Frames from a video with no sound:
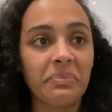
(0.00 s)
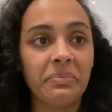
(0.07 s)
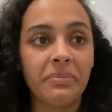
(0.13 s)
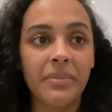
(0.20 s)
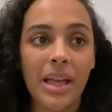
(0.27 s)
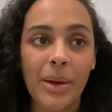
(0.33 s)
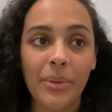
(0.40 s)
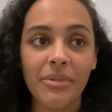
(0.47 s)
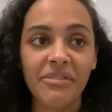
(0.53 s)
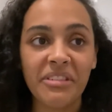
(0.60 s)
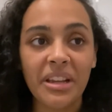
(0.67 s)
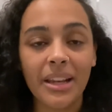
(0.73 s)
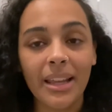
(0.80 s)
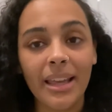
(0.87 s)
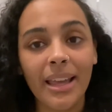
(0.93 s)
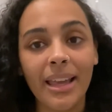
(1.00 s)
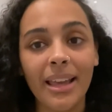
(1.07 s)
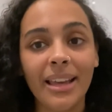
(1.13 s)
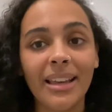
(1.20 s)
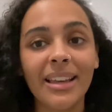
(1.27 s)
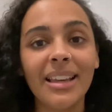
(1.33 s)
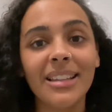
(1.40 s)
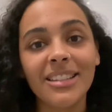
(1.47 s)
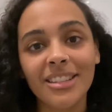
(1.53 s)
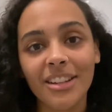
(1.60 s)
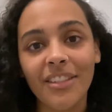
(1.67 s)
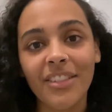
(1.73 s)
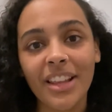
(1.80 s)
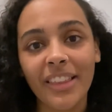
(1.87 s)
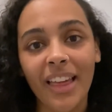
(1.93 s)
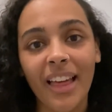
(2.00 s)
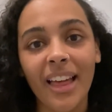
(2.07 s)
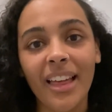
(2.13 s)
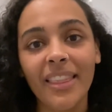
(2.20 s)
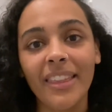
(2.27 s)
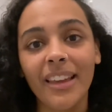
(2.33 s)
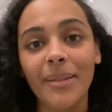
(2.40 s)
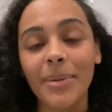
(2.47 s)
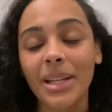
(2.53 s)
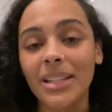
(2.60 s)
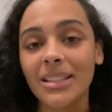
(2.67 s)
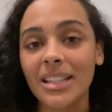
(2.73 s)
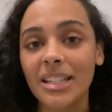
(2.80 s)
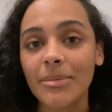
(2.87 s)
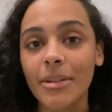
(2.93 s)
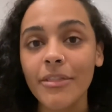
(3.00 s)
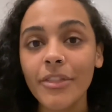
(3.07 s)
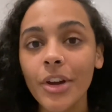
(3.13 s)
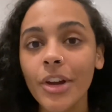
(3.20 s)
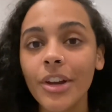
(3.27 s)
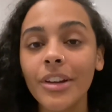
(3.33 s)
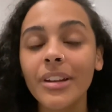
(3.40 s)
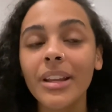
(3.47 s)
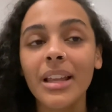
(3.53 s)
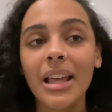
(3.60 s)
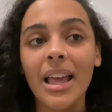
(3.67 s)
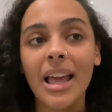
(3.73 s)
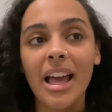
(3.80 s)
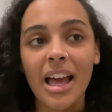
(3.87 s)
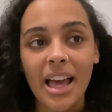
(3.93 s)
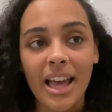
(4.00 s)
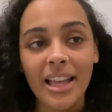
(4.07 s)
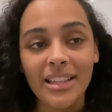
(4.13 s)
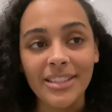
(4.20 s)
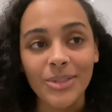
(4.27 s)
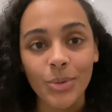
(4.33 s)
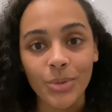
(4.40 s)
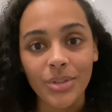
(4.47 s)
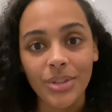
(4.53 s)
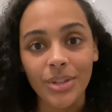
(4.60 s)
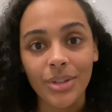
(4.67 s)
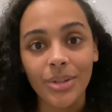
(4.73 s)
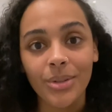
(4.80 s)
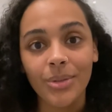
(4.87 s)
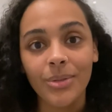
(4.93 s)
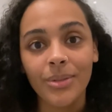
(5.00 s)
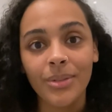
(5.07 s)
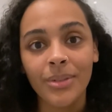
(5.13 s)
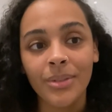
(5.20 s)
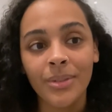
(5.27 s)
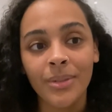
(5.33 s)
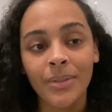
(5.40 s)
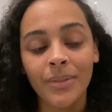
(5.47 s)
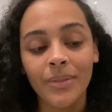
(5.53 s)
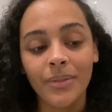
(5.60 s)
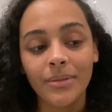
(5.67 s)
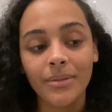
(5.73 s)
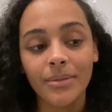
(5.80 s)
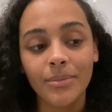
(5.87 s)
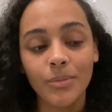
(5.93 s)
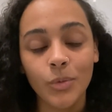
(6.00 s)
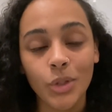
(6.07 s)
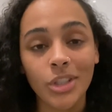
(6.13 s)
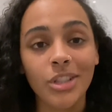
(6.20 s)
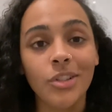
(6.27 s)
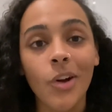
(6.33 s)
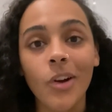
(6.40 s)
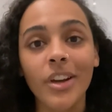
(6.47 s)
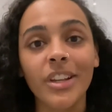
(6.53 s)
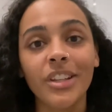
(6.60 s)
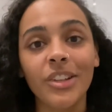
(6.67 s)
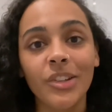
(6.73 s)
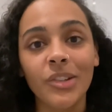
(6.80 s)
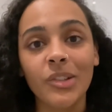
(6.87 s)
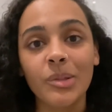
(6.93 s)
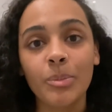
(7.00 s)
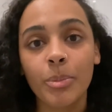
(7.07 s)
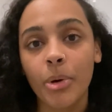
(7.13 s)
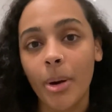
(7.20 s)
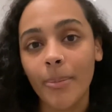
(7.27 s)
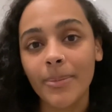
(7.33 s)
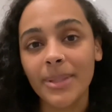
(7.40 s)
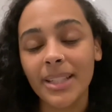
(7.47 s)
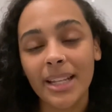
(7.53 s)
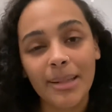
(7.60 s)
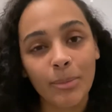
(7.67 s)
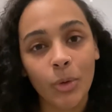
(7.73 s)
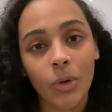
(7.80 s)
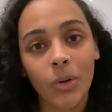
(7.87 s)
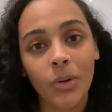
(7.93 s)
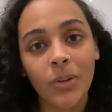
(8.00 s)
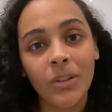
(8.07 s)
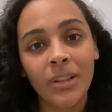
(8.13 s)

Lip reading: how I'm feeling and stuff like that, I think I'm gonna stick to my phone, and also just not gonna use prompts anymore,